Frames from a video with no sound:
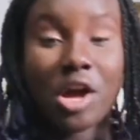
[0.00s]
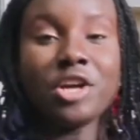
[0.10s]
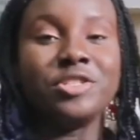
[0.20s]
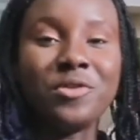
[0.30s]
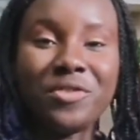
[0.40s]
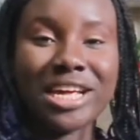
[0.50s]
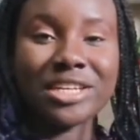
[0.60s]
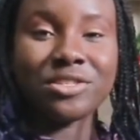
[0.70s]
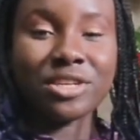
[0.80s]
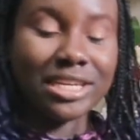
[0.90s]
Don't forget
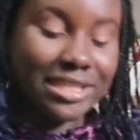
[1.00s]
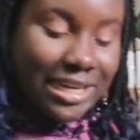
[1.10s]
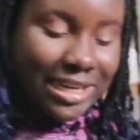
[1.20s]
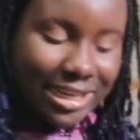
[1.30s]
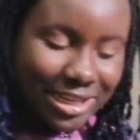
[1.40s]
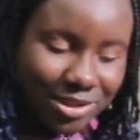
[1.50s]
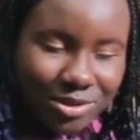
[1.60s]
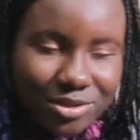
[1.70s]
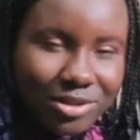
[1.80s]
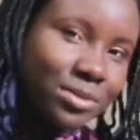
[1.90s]
to click that
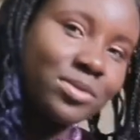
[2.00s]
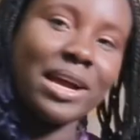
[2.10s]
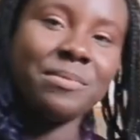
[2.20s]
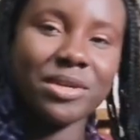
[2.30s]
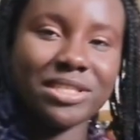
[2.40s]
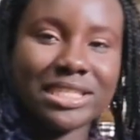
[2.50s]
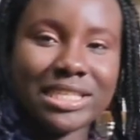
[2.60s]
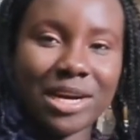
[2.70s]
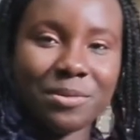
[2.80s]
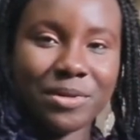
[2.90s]
little subscribe button
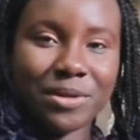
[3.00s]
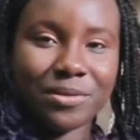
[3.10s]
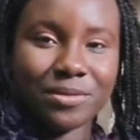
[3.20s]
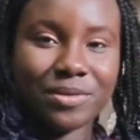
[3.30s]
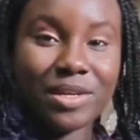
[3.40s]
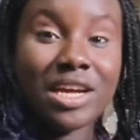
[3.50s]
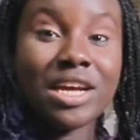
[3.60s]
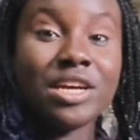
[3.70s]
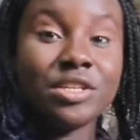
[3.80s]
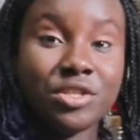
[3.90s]
down below.
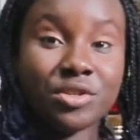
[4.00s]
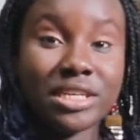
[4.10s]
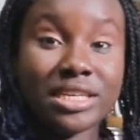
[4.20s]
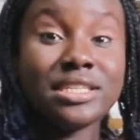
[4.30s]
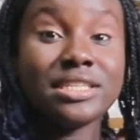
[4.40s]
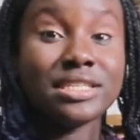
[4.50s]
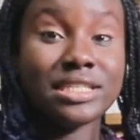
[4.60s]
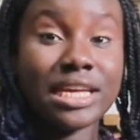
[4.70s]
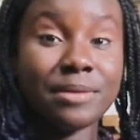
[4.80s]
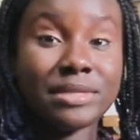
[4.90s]
Tune in
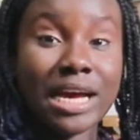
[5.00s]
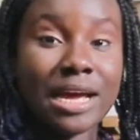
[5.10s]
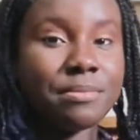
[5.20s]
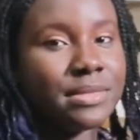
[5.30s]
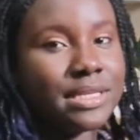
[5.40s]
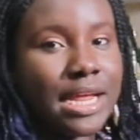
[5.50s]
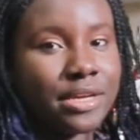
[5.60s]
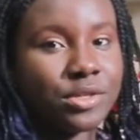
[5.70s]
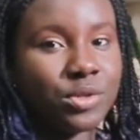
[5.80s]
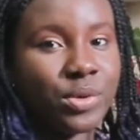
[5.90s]
same time
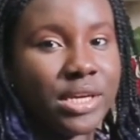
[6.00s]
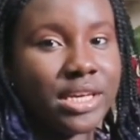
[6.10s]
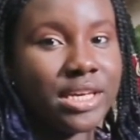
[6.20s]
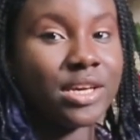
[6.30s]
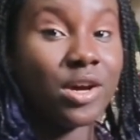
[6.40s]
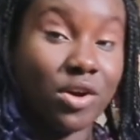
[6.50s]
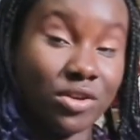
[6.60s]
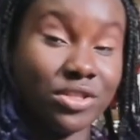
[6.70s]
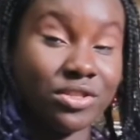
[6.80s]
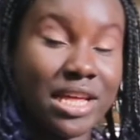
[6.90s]
next week.
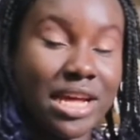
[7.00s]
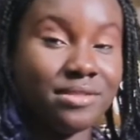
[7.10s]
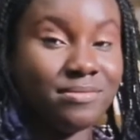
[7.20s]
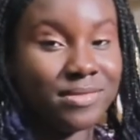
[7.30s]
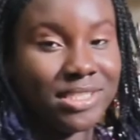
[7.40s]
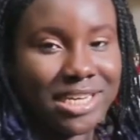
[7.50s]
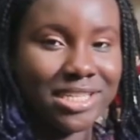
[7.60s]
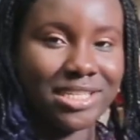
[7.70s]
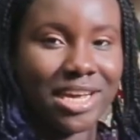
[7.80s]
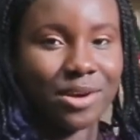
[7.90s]
Until then,
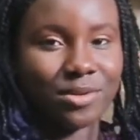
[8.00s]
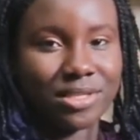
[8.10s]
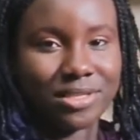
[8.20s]
Jess out.